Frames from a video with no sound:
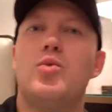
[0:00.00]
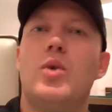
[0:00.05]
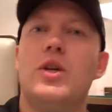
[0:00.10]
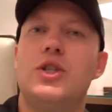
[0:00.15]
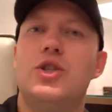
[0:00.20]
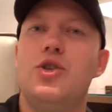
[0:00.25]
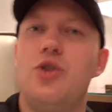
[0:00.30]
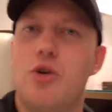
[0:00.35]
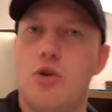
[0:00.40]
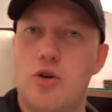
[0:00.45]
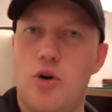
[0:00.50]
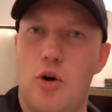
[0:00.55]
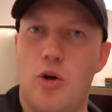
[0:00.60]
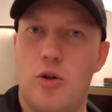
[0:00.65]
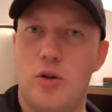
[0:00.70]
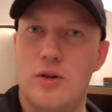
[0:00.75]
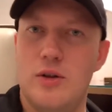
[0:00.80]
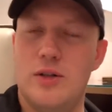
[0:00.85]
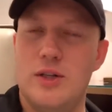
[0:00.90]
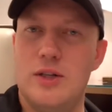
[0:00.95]
What's your
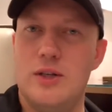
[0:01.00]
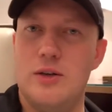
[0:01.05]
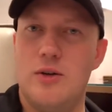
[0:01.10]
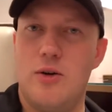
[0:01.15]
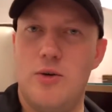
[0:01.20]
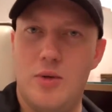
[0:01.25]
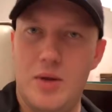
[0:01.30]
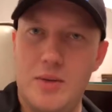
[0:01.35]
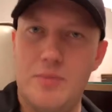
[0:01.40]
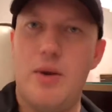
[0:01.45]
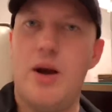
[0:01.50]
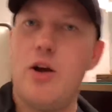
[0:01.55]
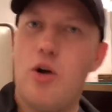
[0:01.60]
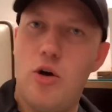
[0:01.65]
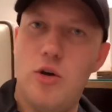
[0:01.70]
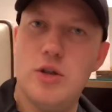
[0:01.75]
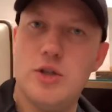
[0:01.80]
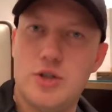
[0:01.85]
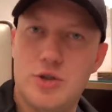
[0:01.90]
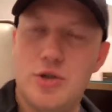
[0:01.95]
goal? Well, my
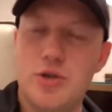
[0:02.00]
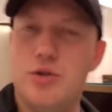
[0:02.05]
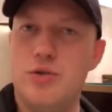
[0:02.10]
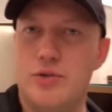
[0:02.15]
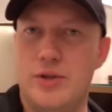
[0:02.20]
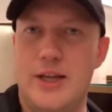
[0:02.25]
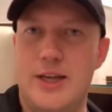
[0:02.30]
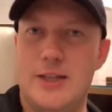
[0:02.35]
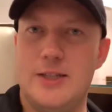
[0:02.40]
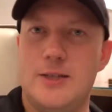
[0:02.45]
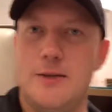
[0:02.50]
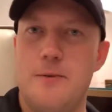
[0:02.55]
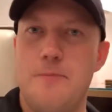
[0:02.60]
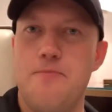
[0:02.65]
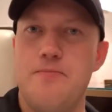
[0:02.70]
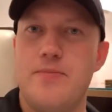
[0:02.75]
goal is to do this.